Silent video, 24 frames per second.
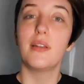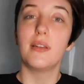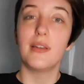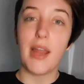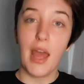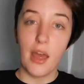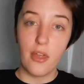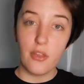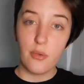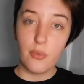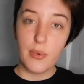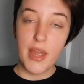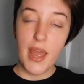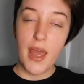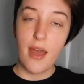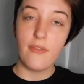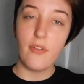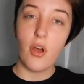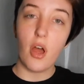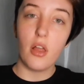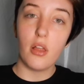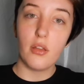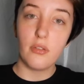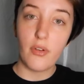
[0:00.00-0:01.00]
Now that we
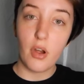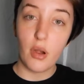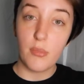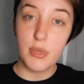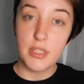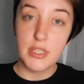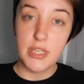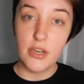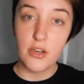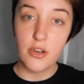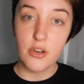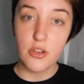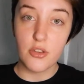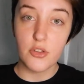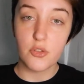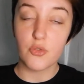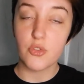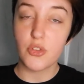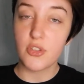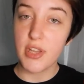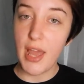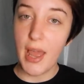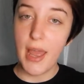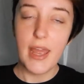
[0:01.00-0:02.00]
have all of our materials
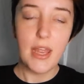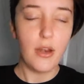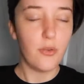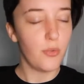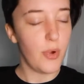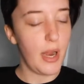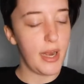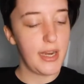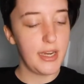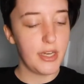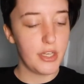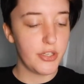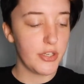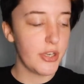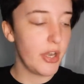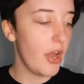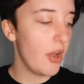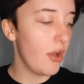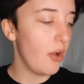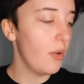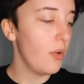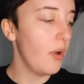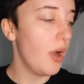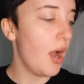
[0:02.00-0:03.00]
set and ready to
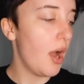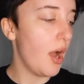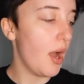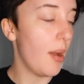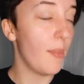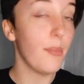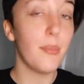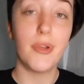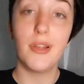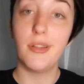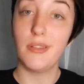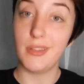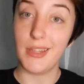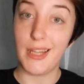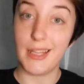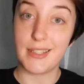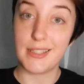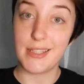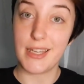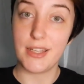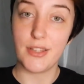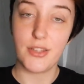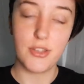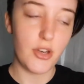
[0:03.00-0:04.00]
go,
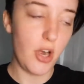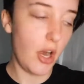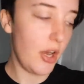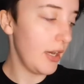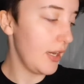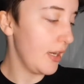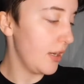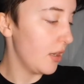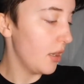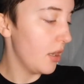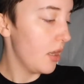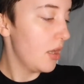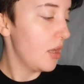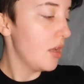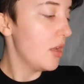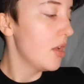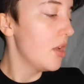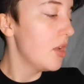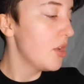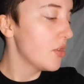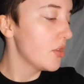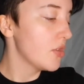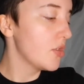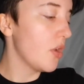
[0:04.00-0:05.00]
let's get started.
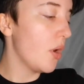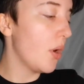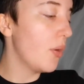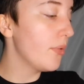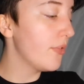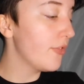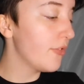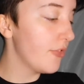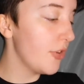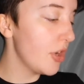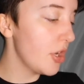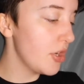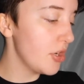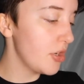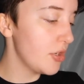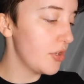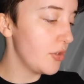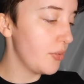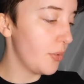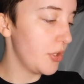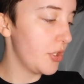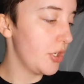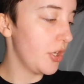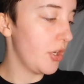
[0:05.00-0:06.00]
So
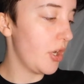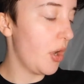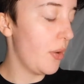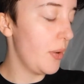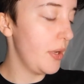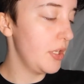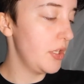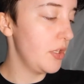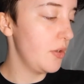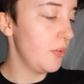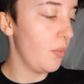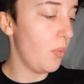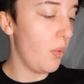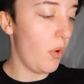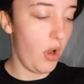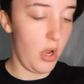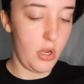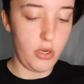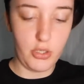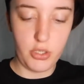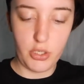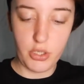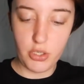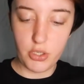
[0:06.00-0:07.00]
first, you're going to
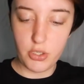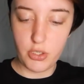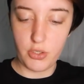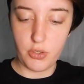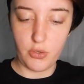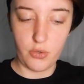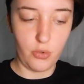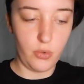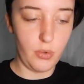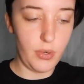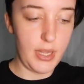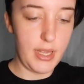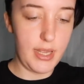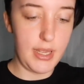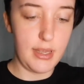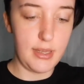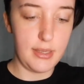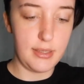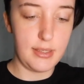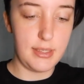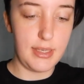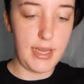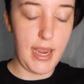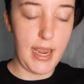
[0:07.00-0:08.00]
want to do
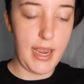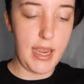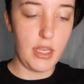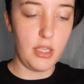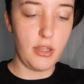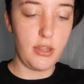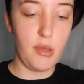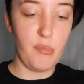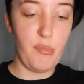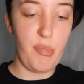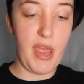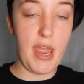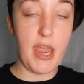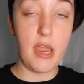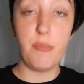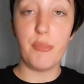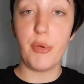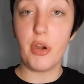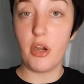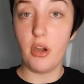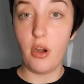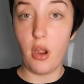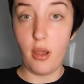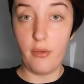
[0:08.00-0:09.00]
is take the
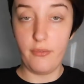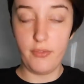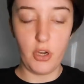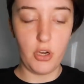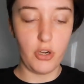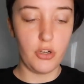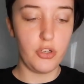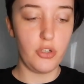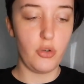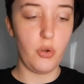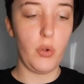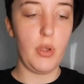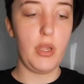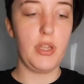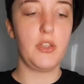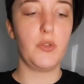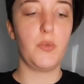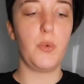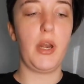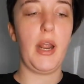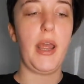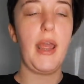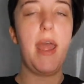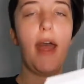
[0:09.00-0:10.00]
paper of your choice.
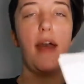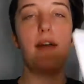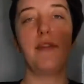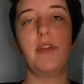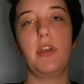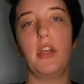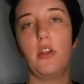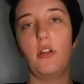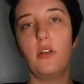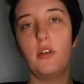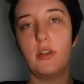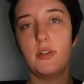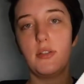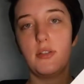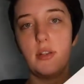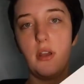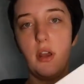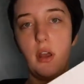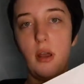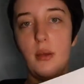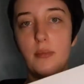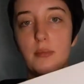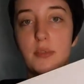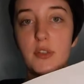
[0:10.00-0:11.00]
What I have here is
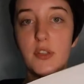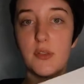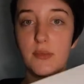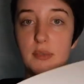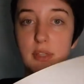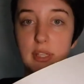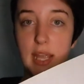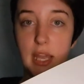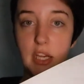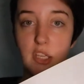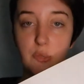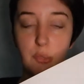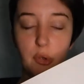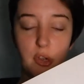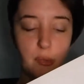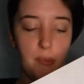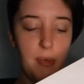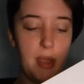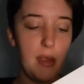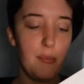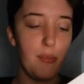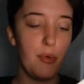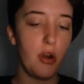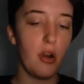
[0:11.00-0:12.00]
some sketchbook
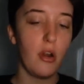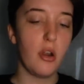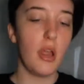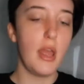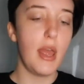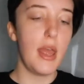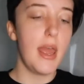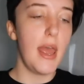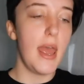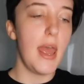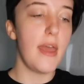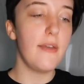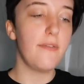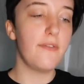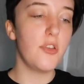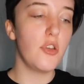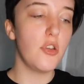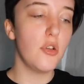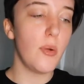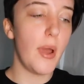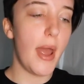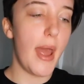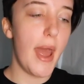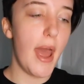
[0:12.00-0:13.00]
paper. If
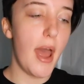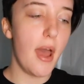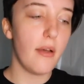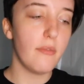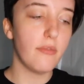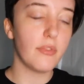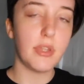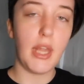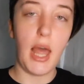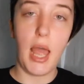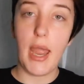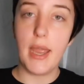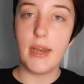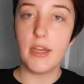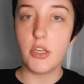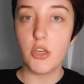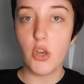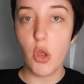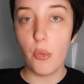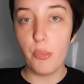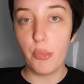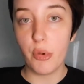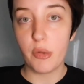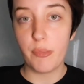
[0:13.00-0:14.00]
you have lined
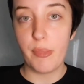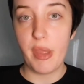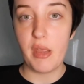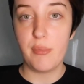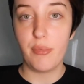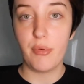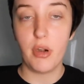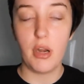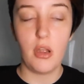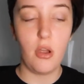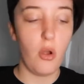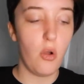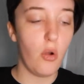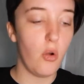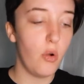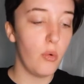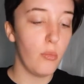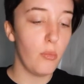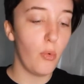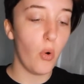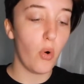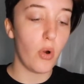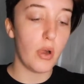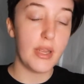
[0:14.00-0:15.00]
notebook paper at
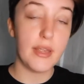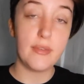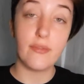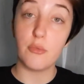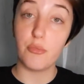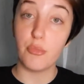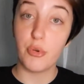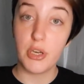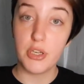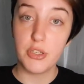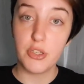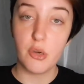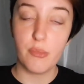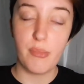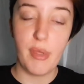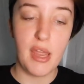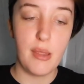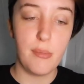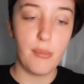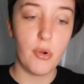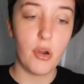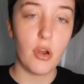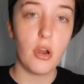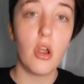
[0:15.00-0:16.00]
home or even printer
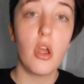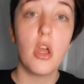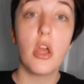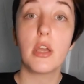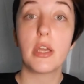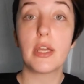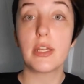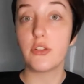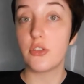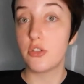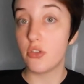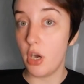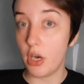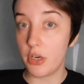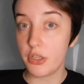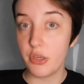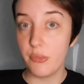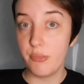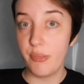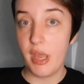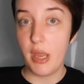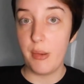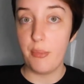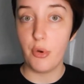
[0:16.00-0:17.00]
paper,
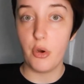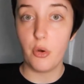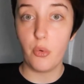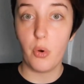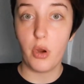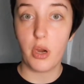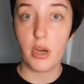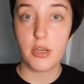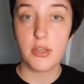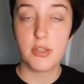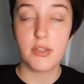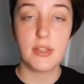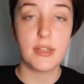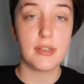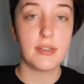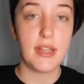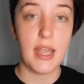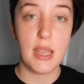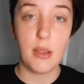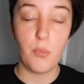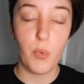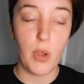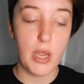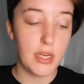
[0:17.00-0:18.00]
construction paper works the
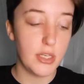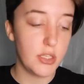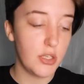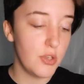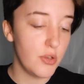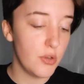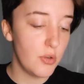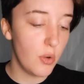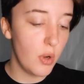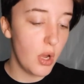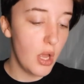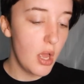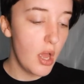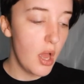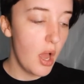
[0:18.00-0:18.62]
same way too.